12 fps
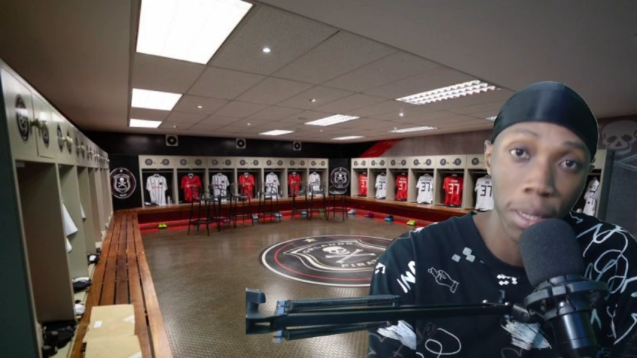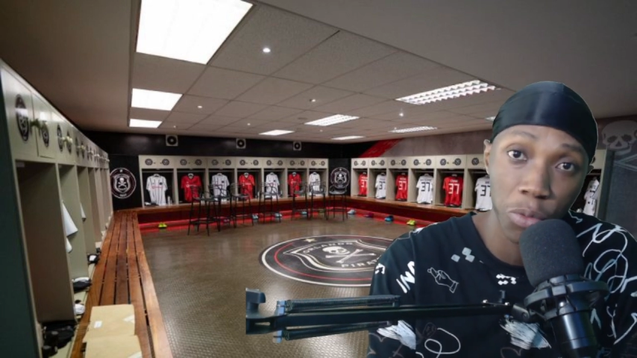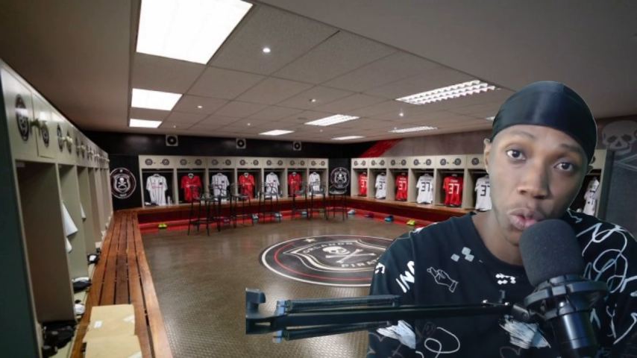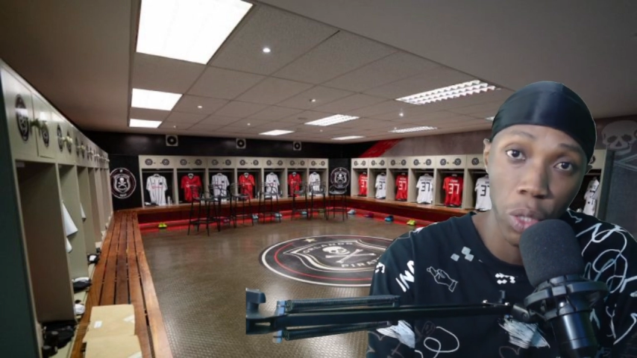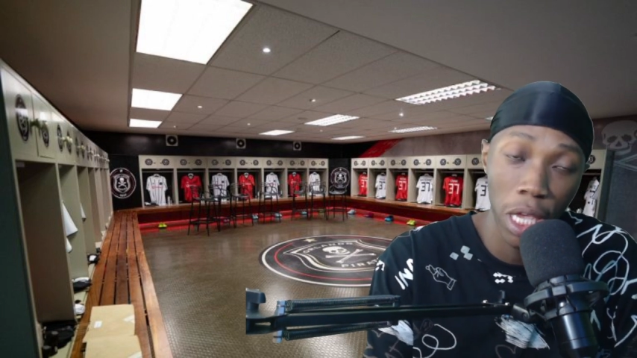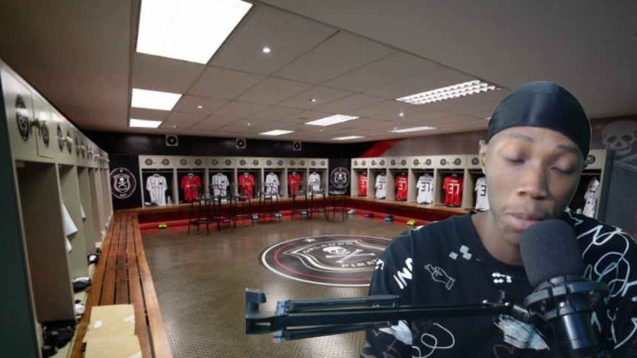them
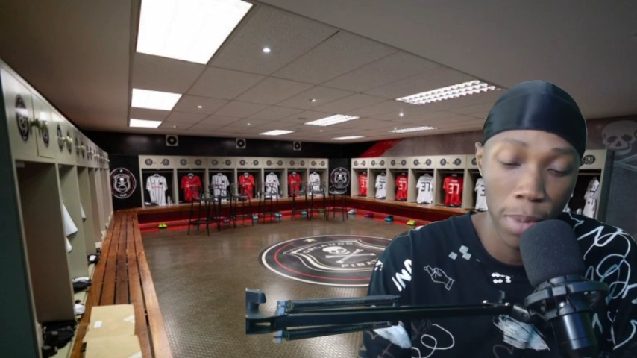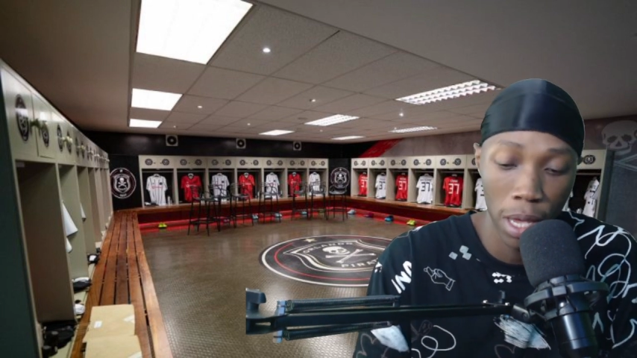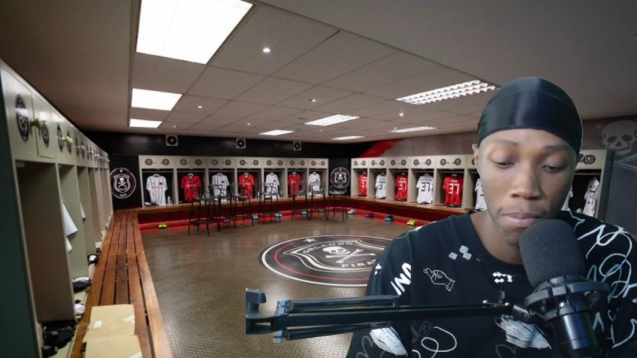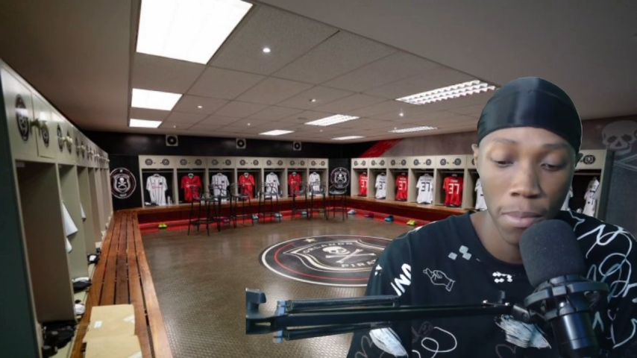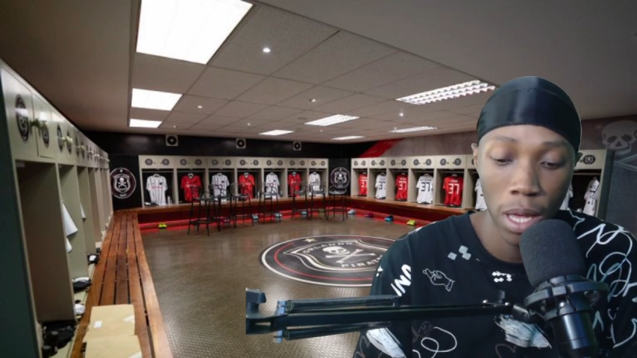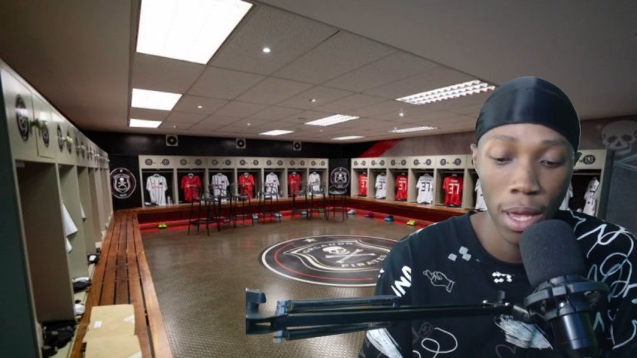to keep
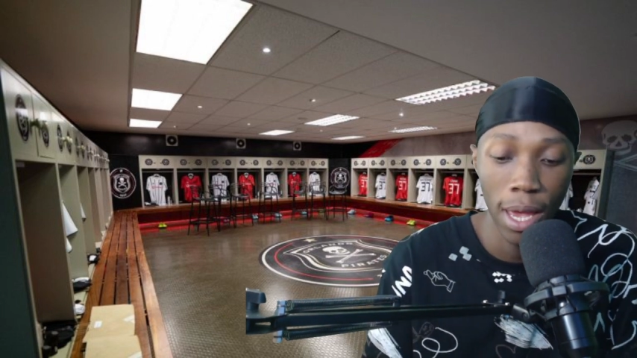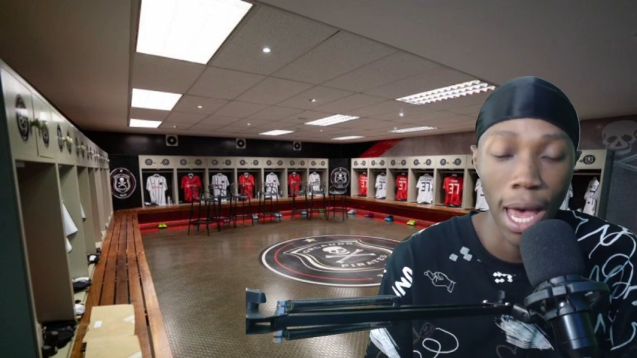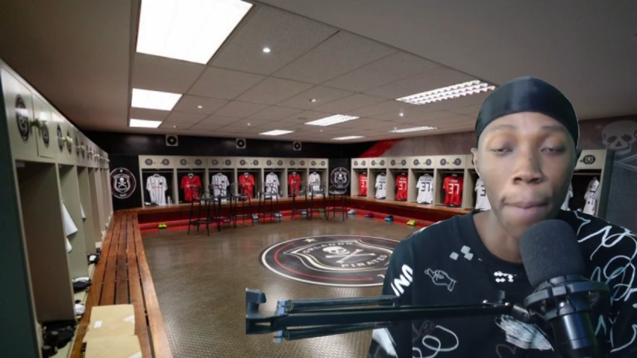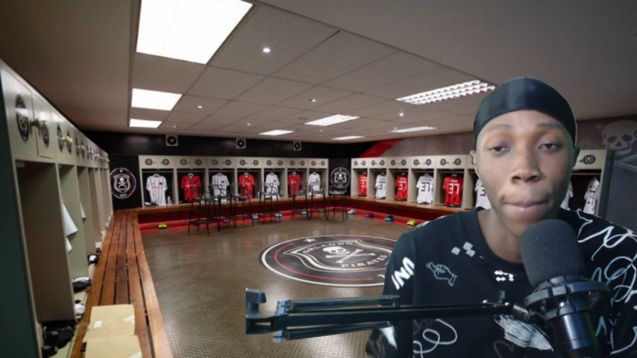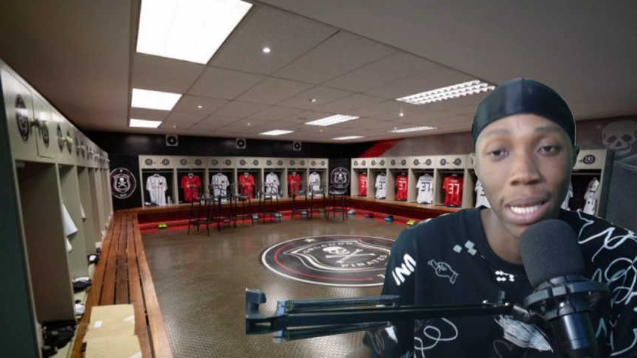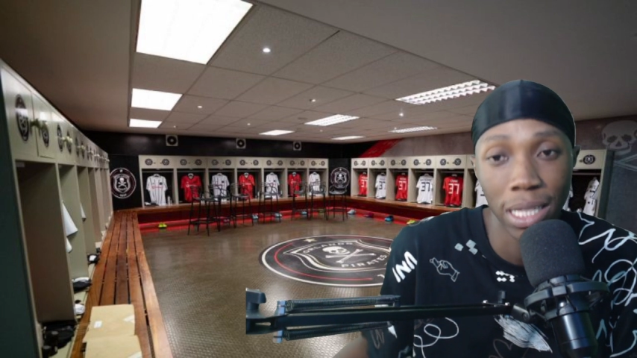him
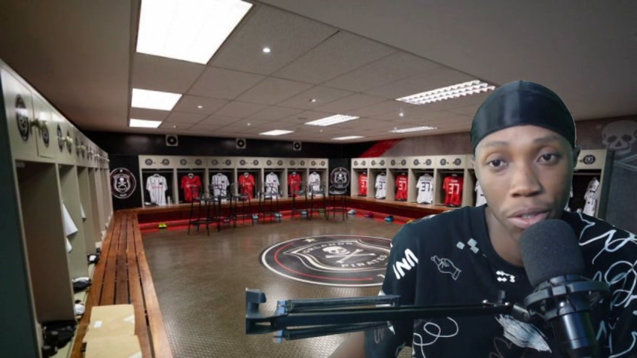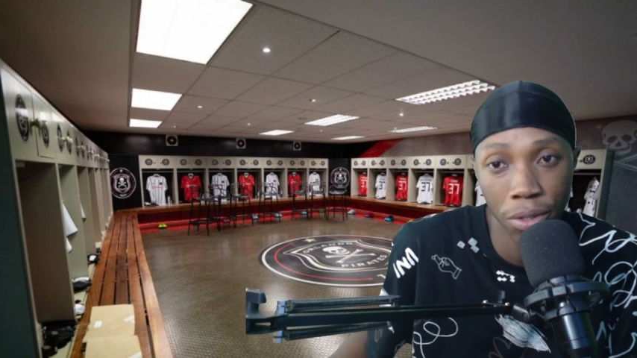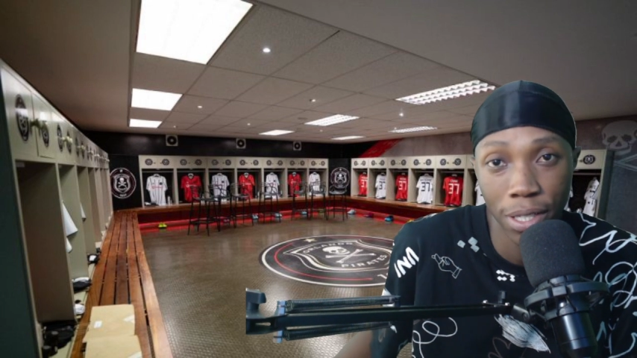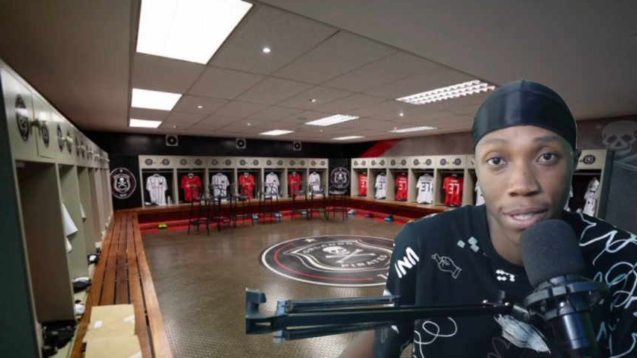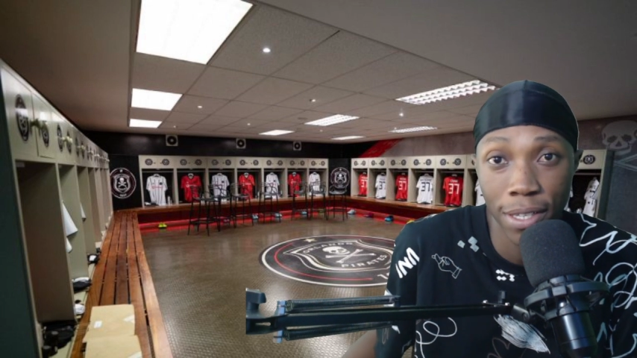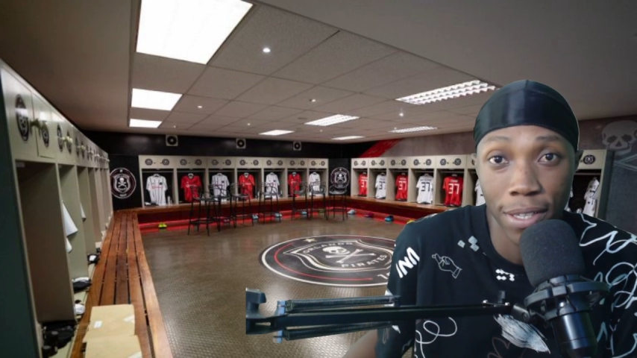up until
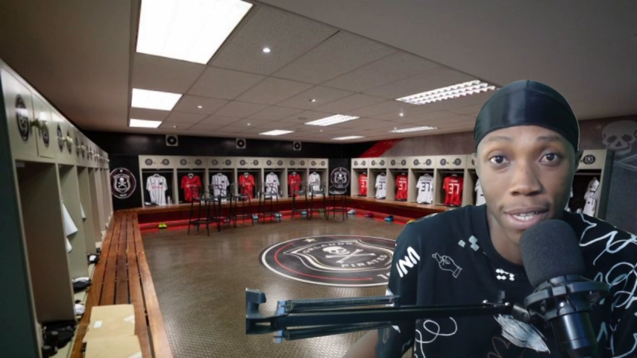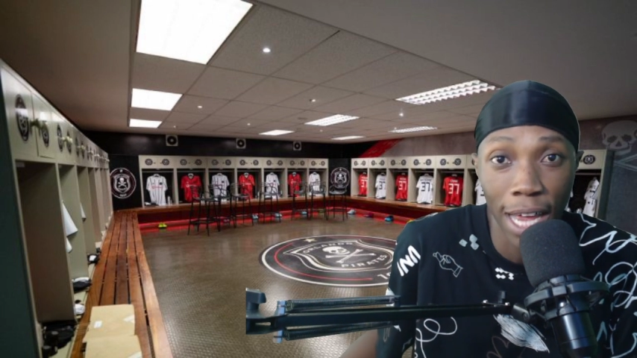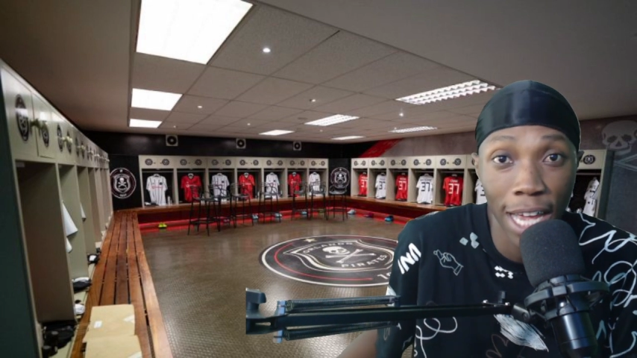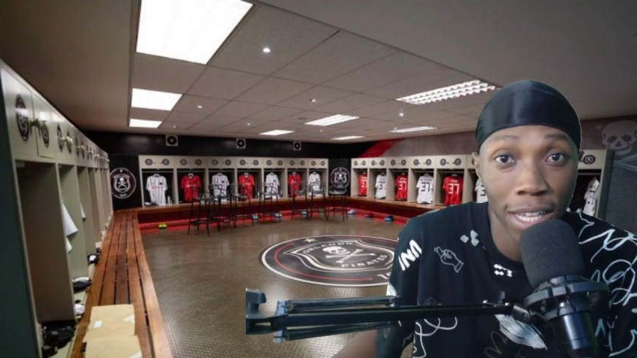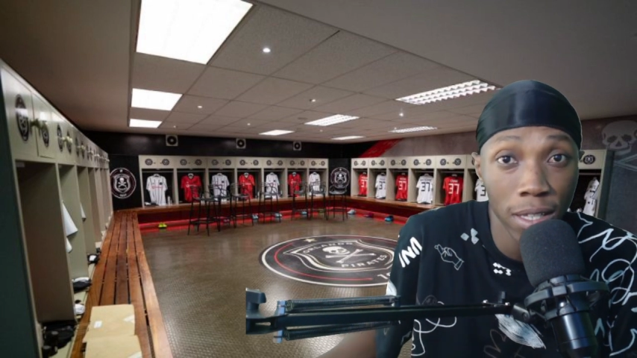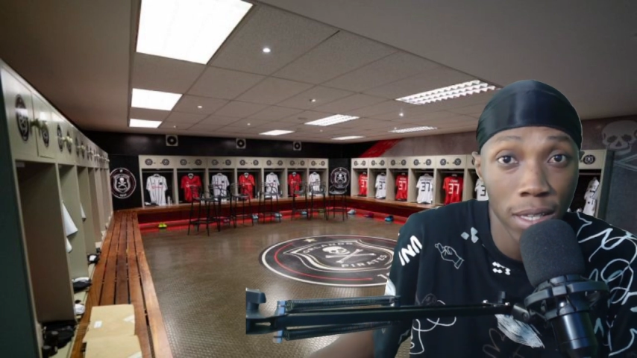the season
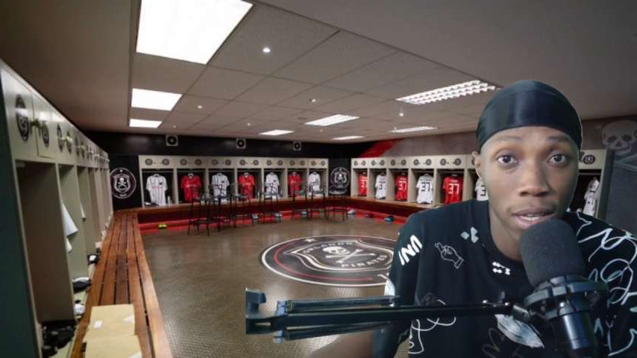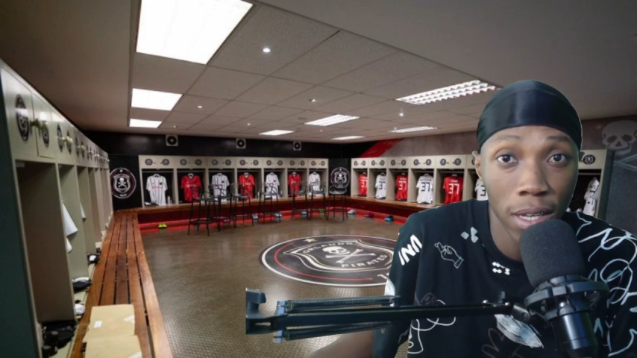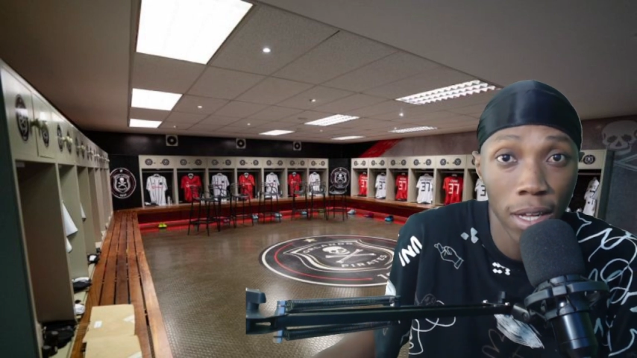ends.